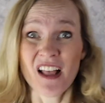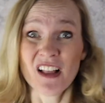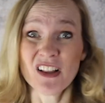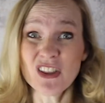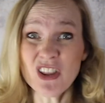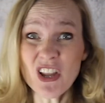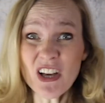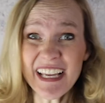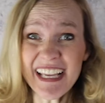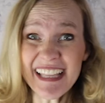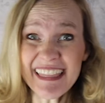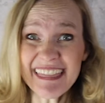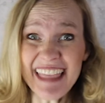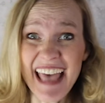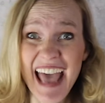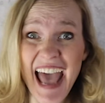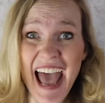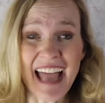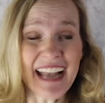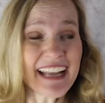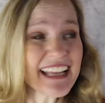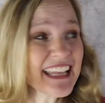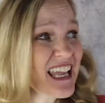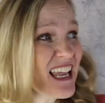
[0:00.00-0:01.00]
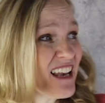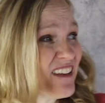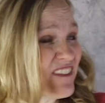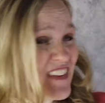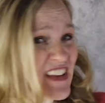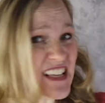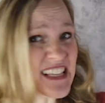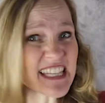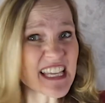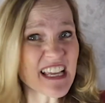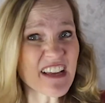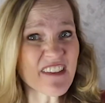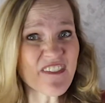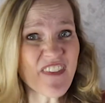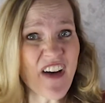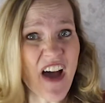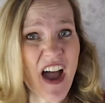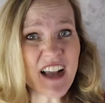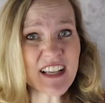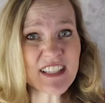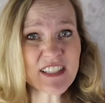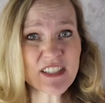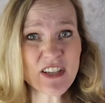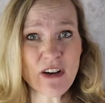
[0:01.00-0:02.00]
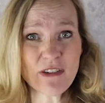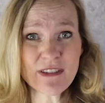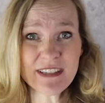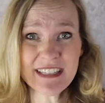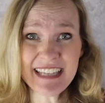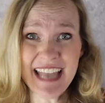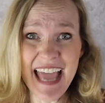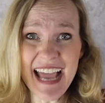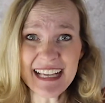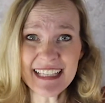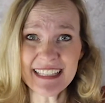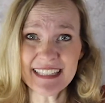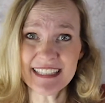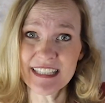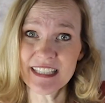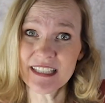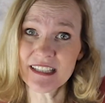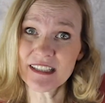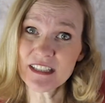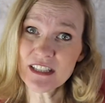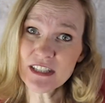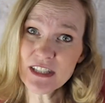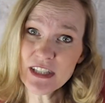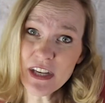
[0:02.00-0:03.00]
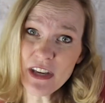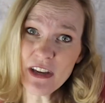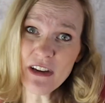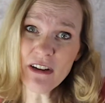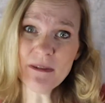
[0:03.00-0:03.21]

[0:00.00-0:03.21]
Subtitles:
Look at that. Convincing fox goes next to